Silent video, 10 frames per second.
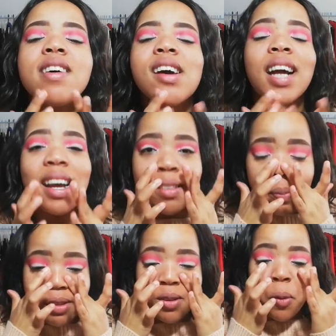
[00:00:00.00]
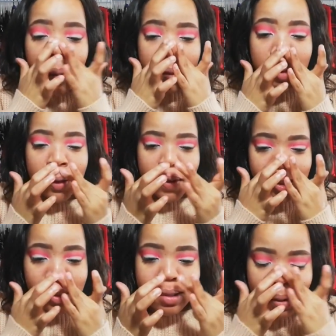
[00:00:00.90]
Guys, please don't mind me
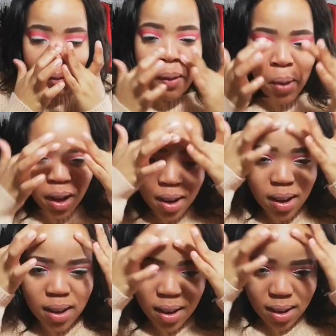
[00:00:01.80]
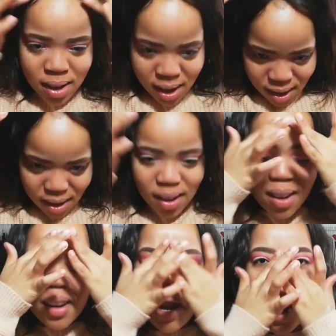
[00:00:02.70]
readjusting my wig. Like,
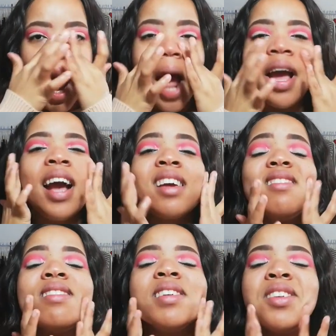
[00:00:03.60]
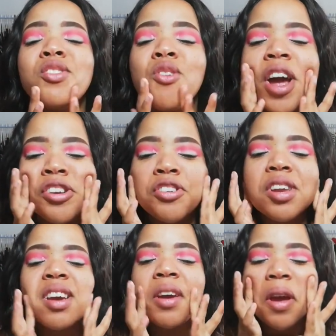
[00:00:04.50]
I can see the
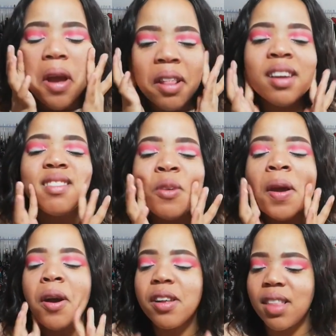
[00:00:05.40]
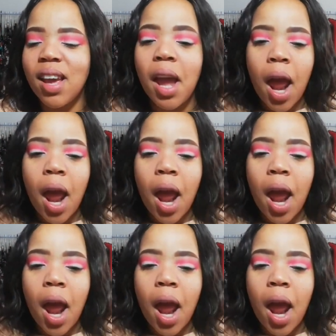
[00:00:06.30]
tragedy that is going on there.